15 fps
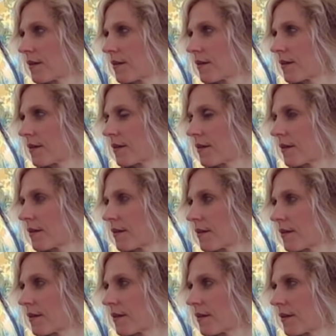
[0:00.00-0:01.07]

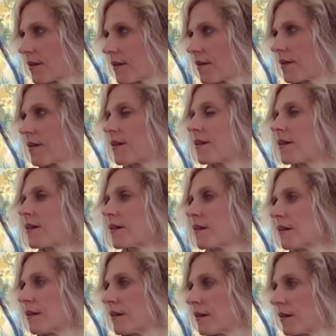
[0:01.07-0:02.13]

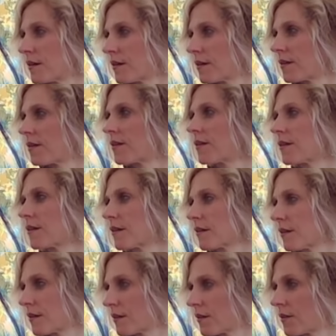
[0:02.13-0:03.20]

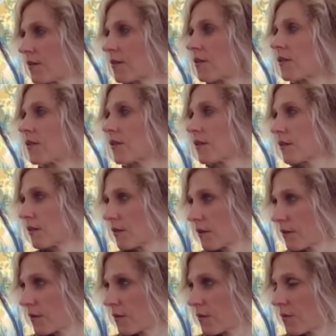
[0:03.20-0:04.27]

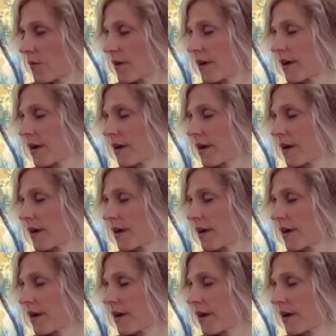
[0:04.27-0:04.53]
(not speaking)